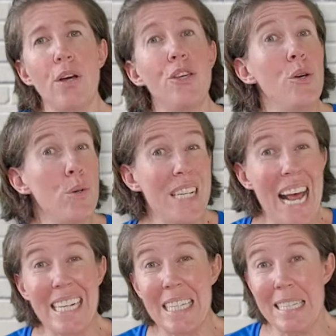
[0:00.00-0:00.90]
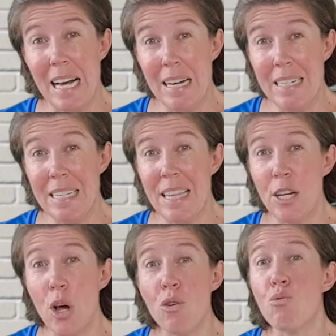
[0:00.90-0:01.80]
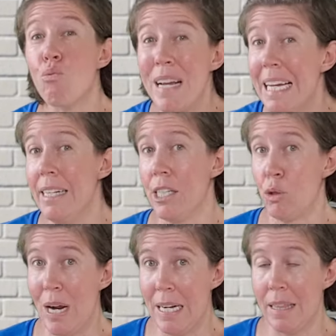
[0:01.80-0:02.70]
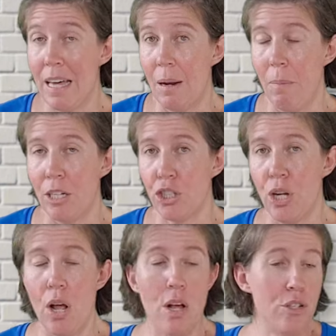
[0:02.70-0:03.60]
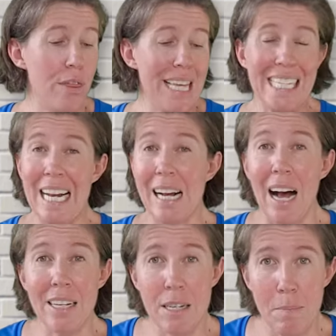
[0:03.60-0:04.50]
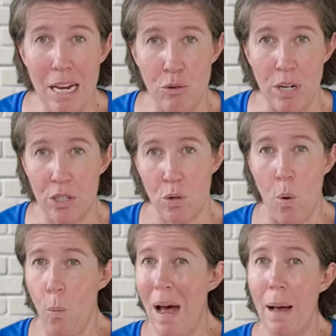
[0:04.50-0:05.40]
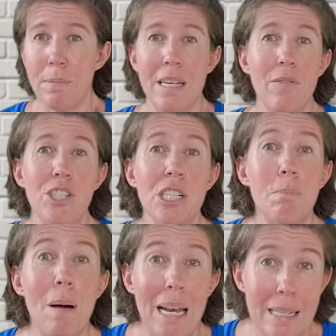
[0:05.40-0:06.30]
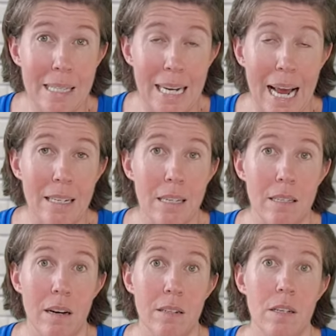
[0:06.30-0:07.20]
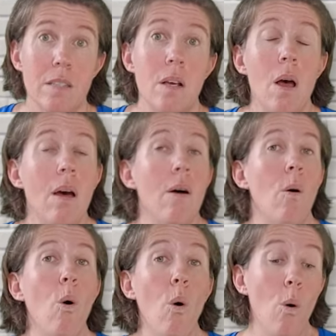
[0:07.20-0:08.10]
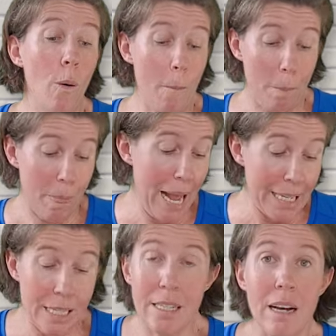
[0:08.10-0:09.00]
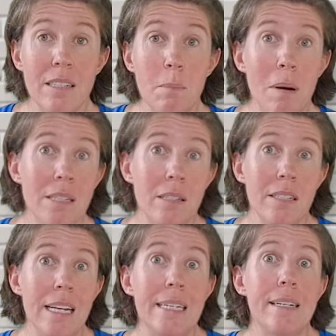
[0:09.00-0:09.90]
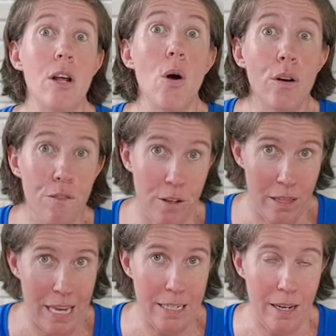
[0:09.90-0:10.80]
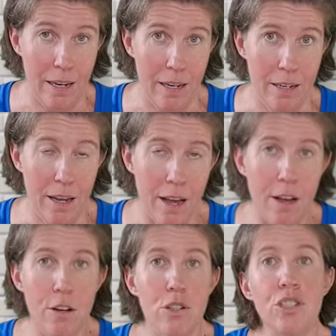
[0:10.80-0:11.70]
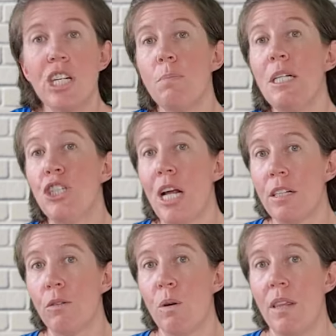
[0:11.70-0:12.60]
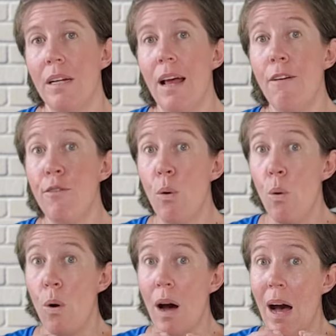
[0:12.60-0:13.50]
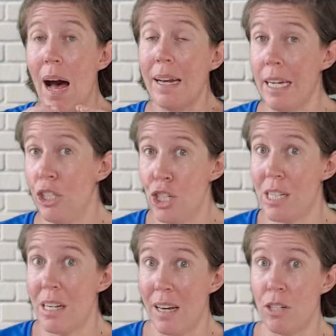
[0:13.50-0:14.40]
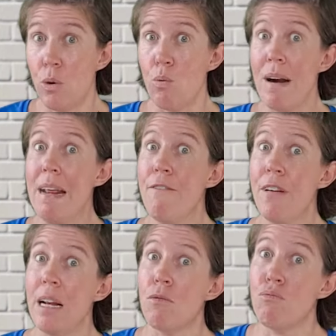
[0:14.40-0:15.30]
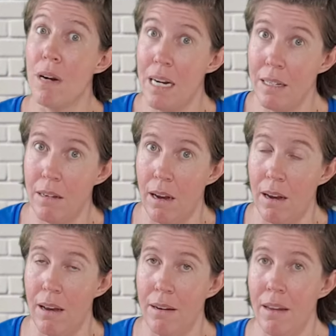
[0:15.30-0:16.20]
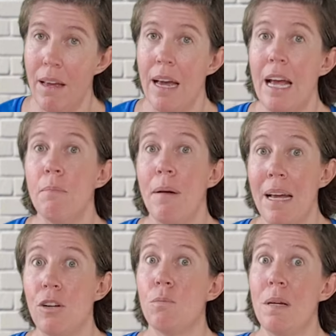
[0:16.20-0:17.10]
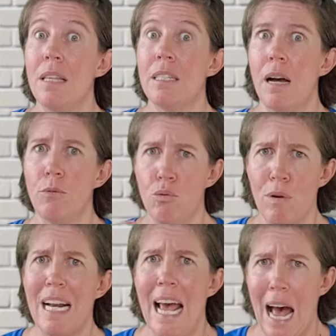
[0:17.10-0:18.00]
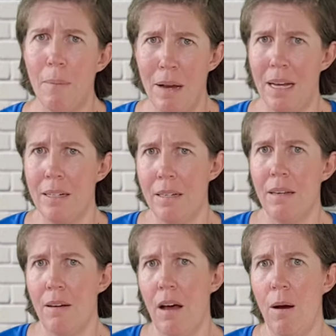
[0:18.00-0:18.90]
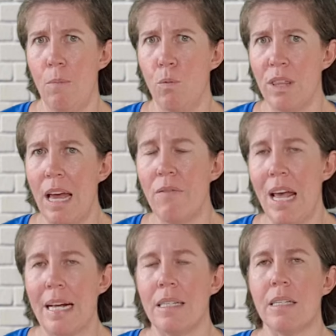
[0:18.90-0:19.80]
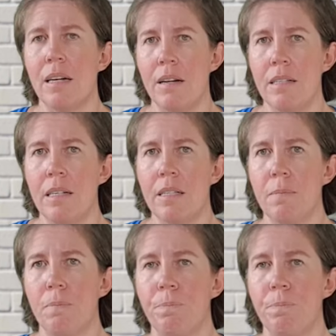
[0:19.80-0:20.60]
Use exercises that don't really strain it that much. So things like isometrics, or perhaps even just balancing exercises, or exercise the muscles that don't feel that tired. So just be gentle with it. If your uninjured side is already feeling really tired, it may not be the time to really hammer it with heavy exercises.